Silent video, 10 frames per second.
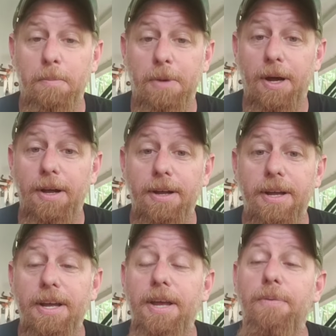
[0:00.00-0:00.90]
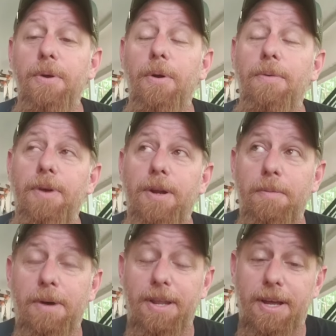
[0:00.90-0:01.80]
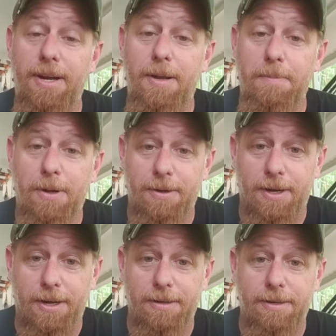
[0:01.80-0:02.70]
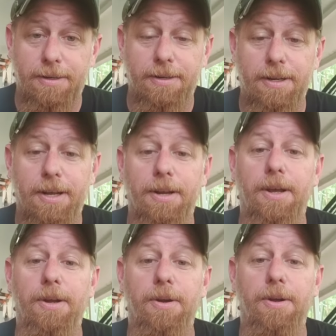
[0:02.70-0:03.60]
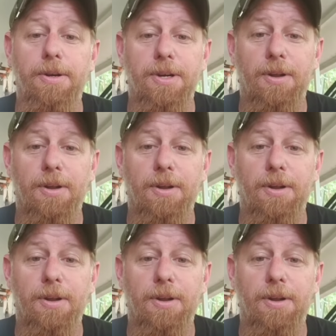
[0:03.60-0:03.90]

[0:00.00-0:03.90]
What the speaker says: But if you're offended by that, I apologize, and you can share